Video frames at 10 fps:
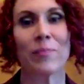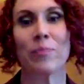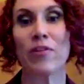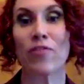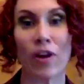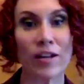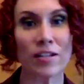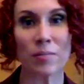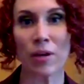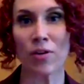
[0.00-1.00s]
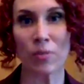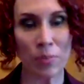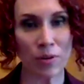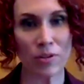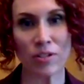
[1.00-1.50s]
before I did my own
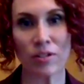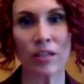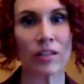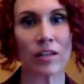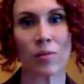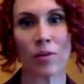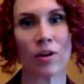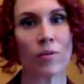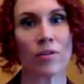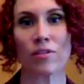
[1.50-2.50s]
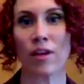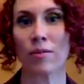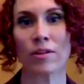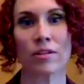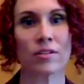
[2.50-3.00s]
personal healing work, whether that
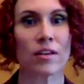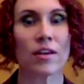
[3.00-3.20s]
was